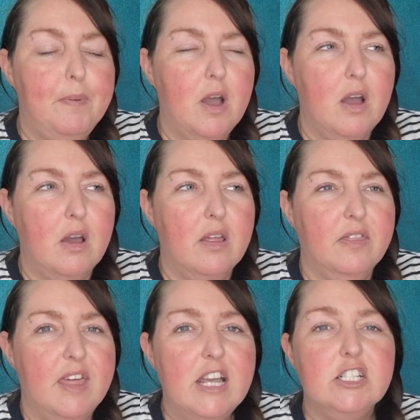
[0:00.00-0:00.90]
But
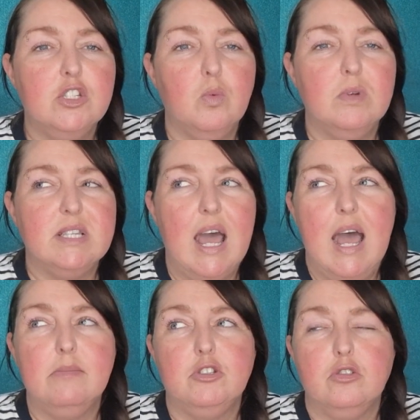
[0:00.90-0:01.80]
this was
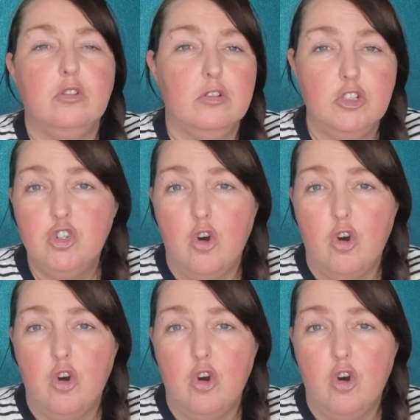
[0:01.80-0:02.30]
absolutely